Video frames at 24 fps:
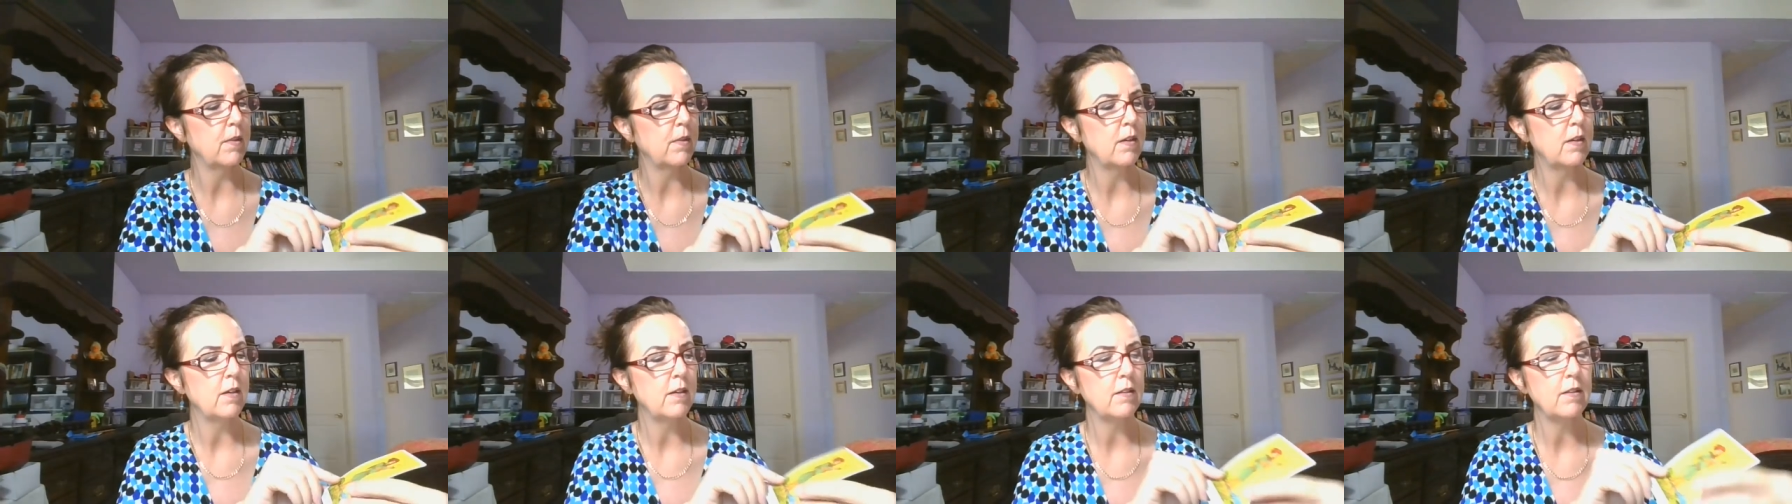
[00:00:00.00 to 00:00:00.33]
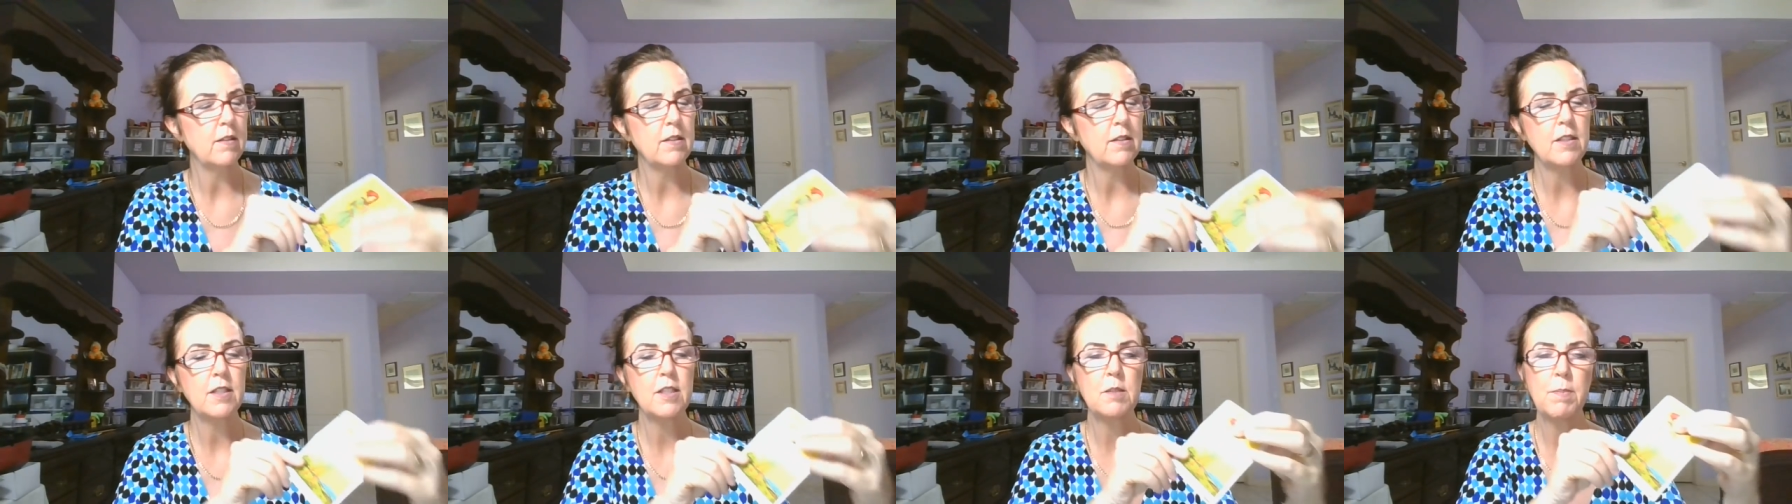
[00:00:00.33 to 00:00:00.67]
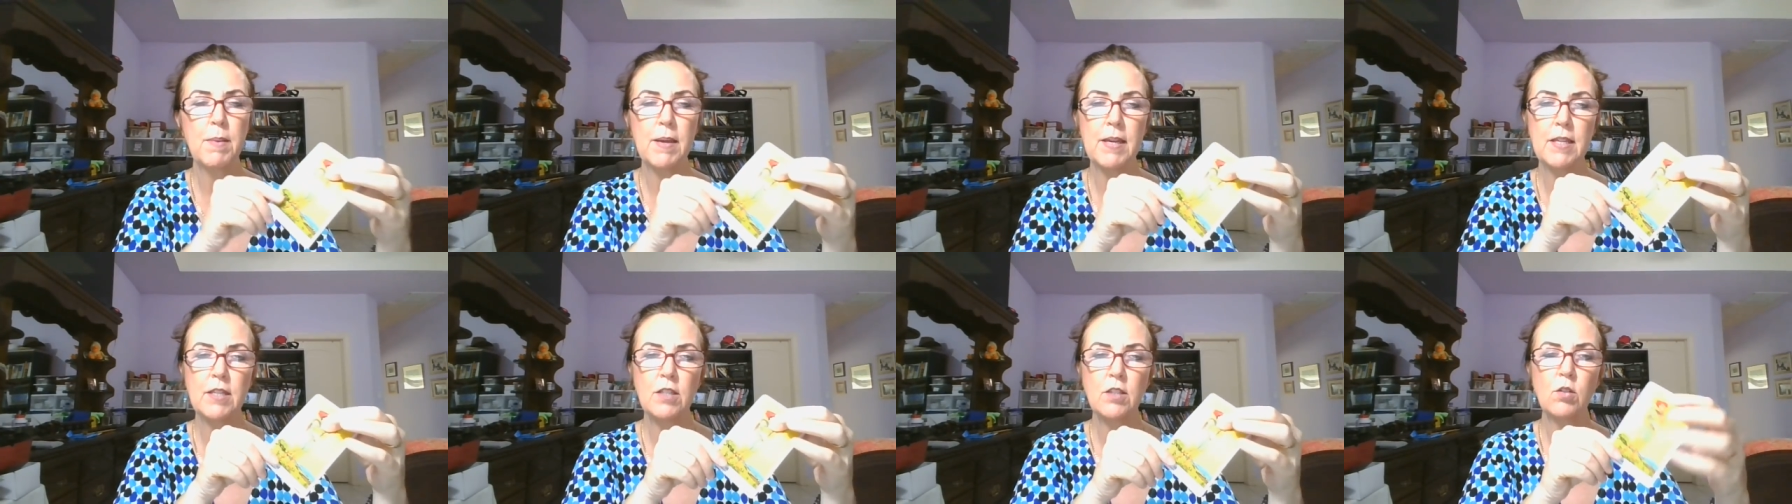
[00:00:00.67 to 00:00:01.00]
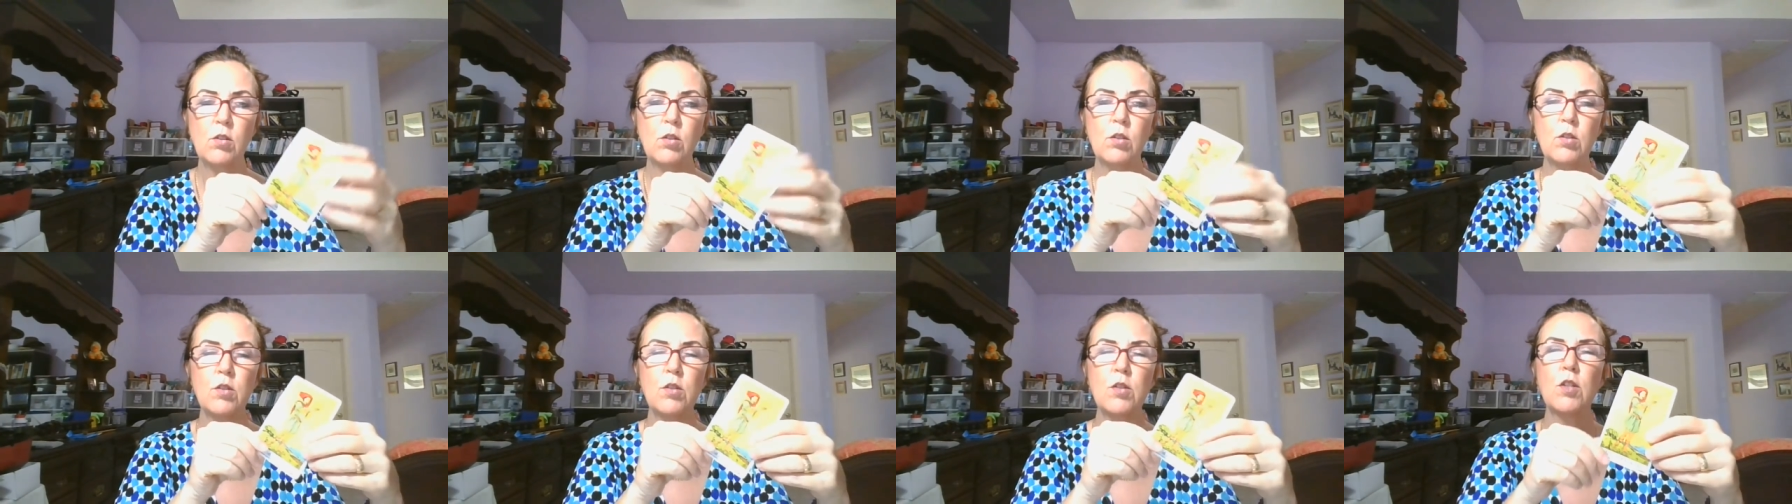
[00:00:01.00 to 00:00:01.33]
Uh, this is
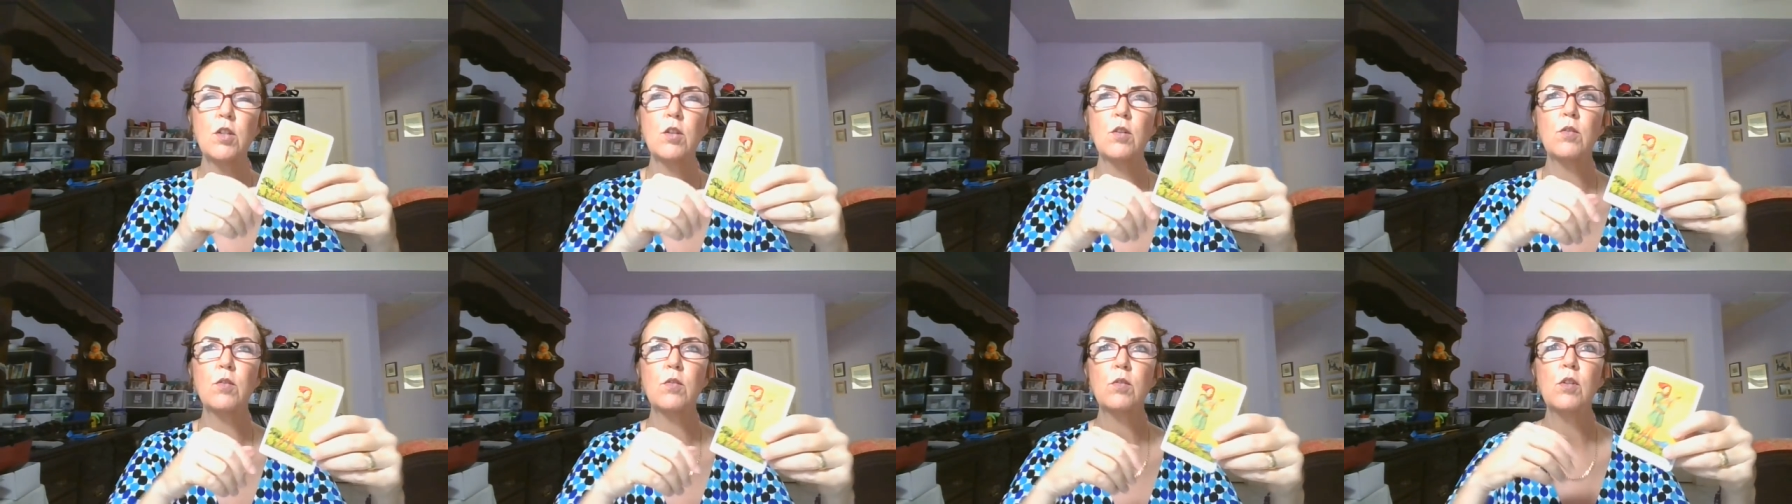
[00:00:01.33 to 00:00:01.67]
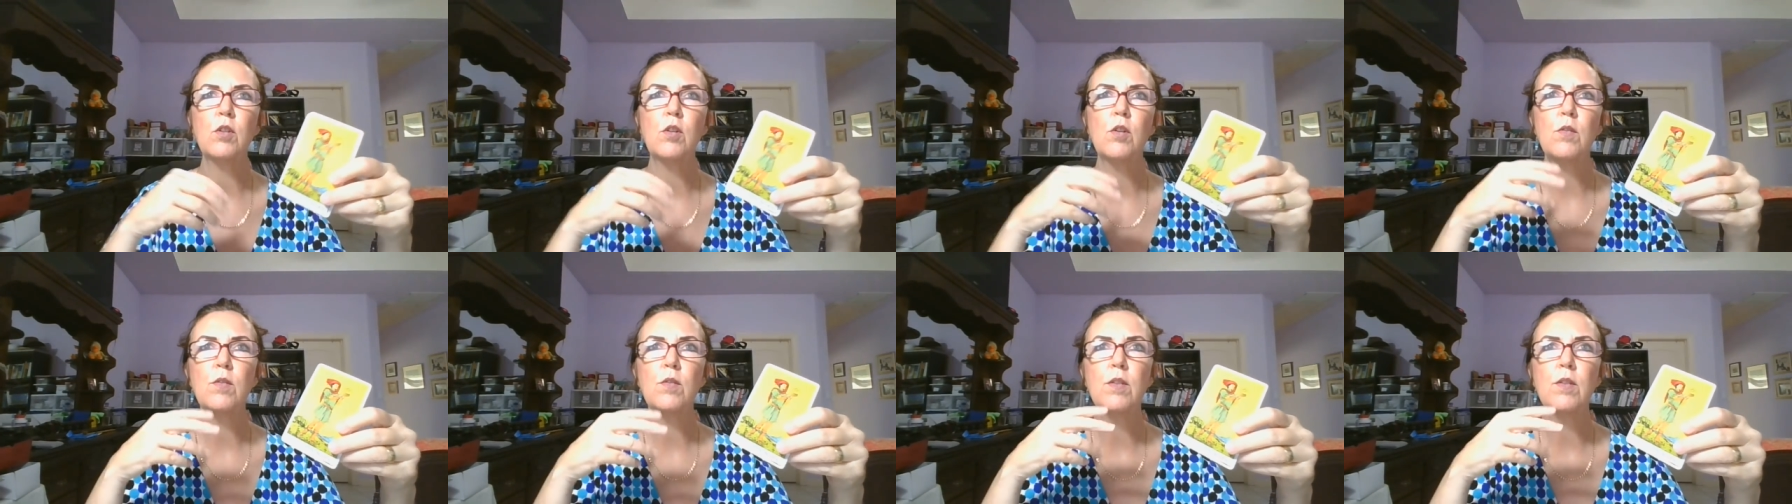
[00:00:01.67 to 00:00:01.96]
Pentacles, so you know